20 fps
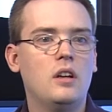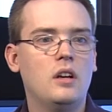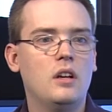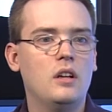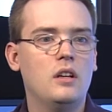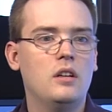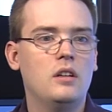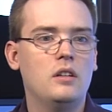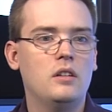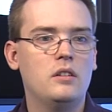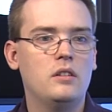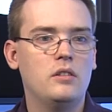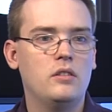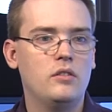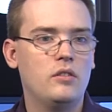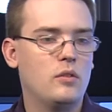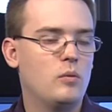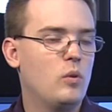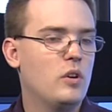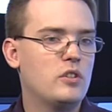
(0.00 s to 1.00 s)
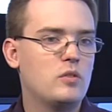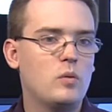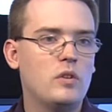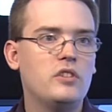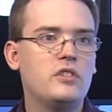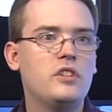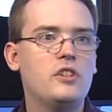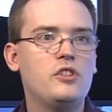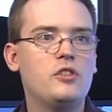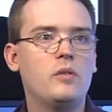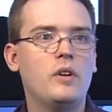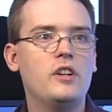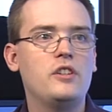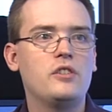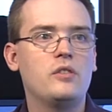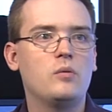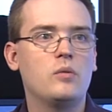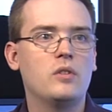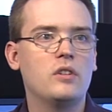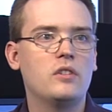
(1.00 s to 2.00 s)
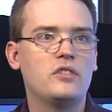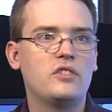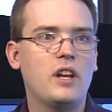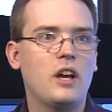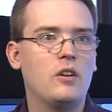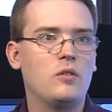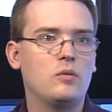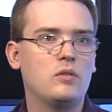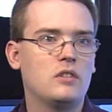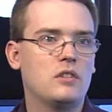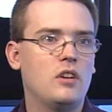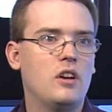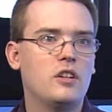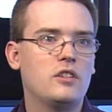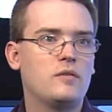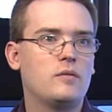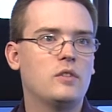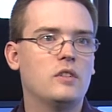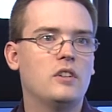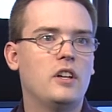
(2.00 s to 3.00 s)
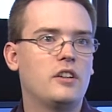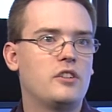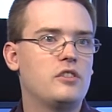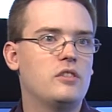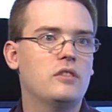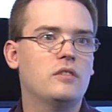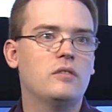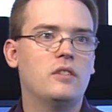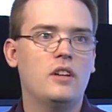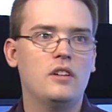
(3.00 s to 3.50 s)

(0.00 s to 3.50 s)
Uh, there was one situation where sound was lost for a lecture,